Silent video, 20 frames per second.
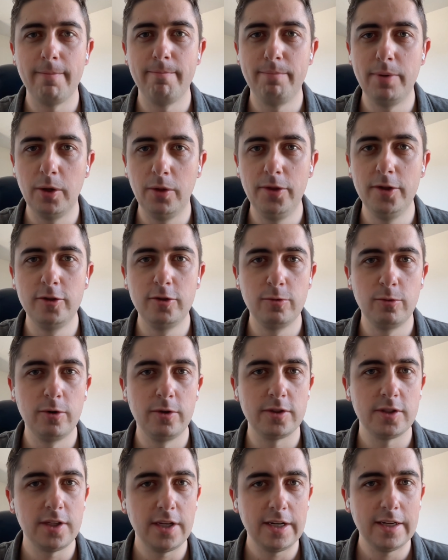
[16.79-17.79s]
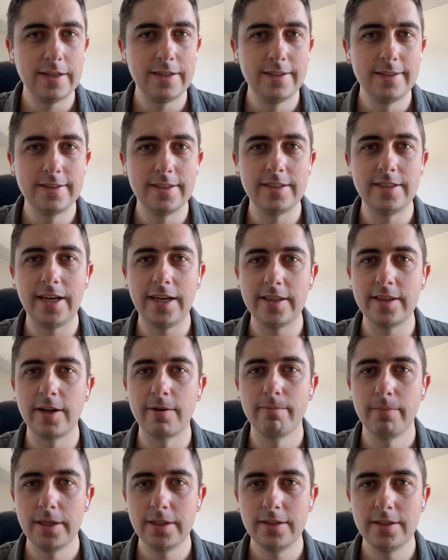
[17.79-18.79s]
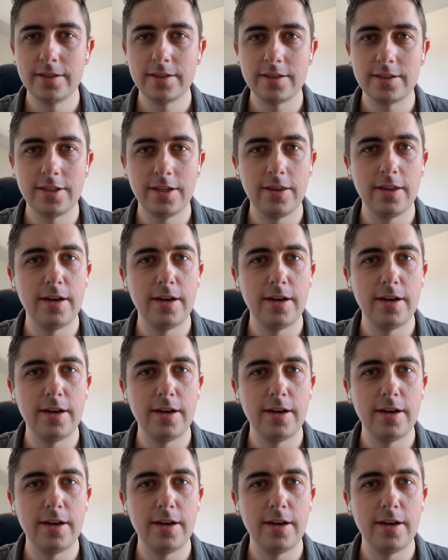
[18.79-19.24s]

and build the tools needed to take their business